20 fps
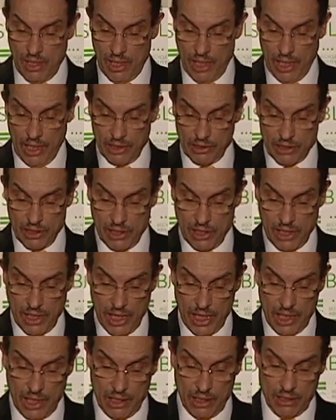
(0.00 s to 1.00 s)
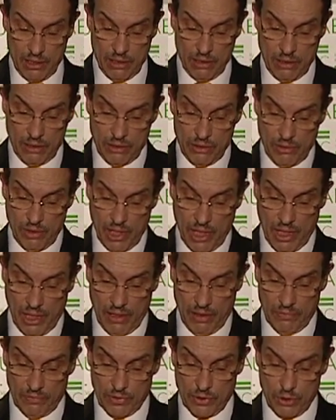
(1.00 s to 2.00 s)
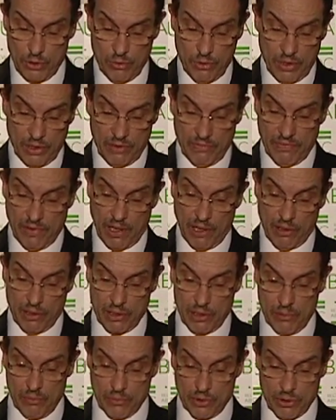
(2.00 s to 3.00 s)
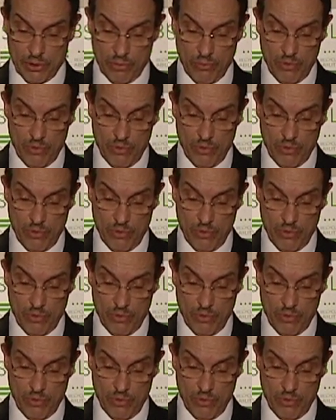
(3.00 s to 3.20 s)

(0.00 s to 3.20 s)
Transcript: And today, you have two other volumes.